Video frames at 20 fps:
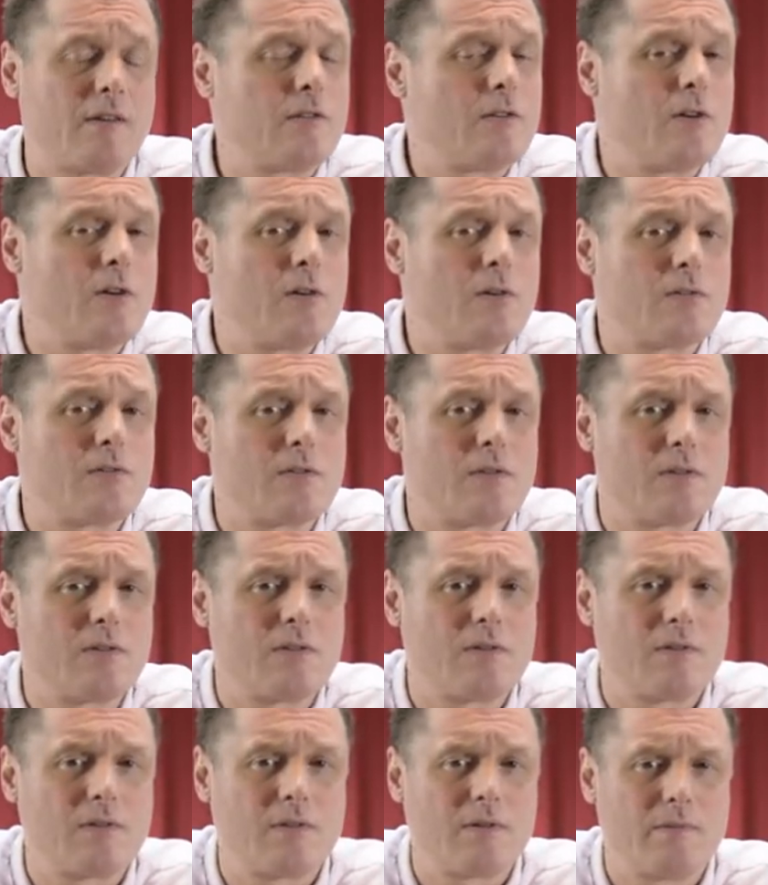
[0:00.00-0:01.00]
are not.
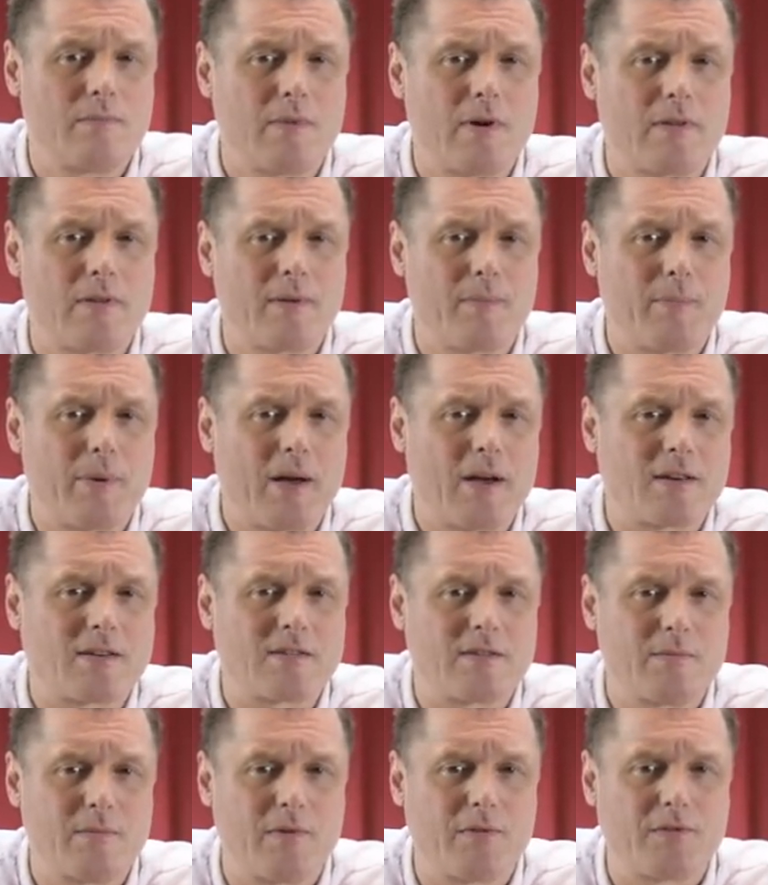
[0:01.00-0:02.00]
The mother
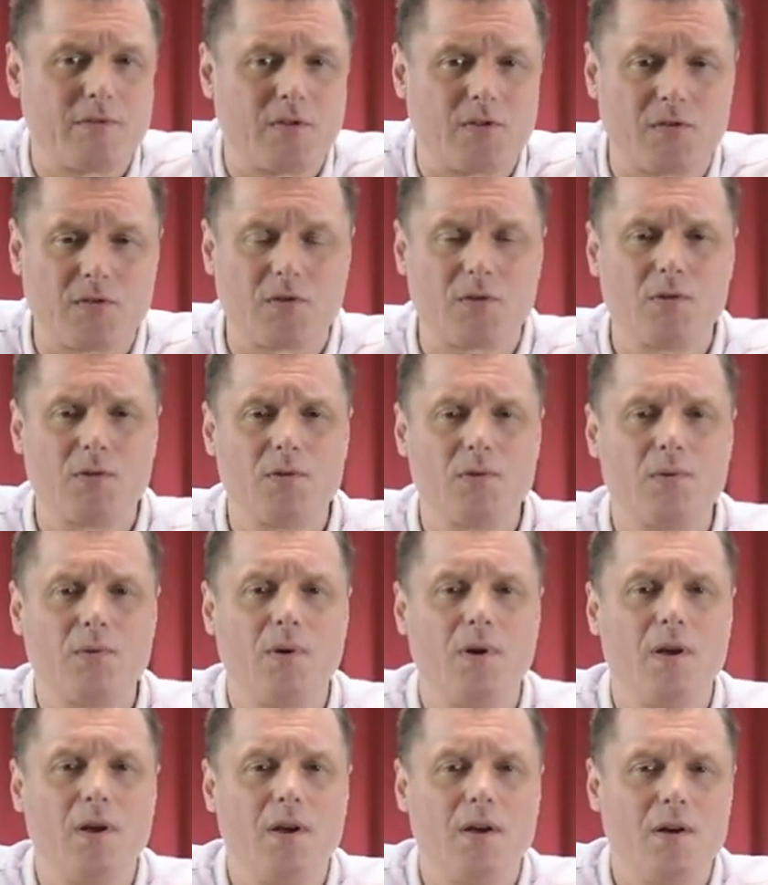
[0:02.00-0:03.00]
packs them off to
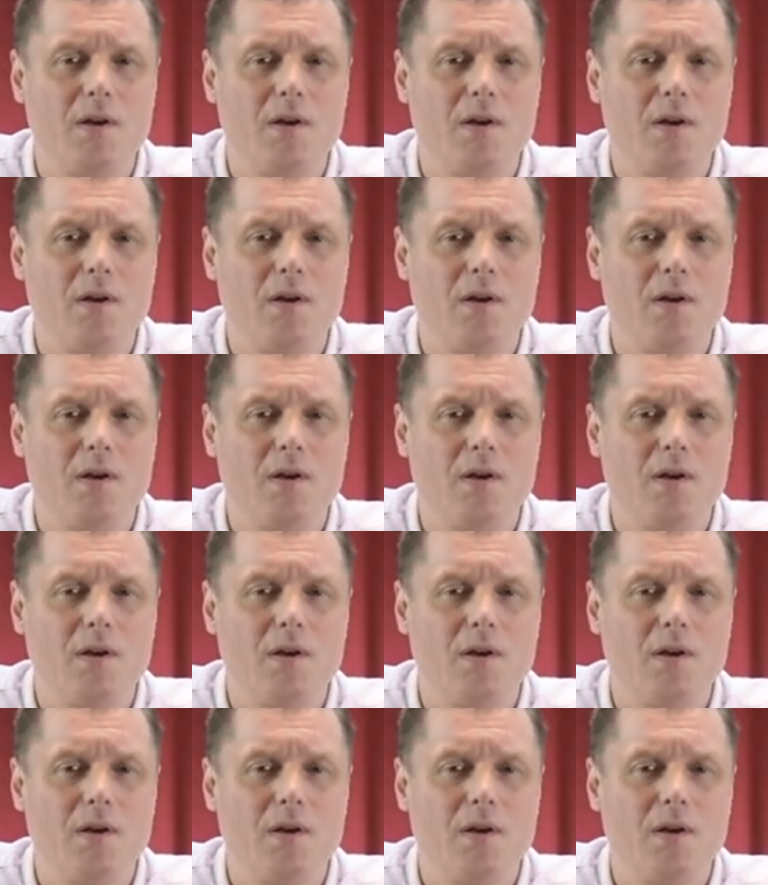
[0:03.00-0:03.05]
school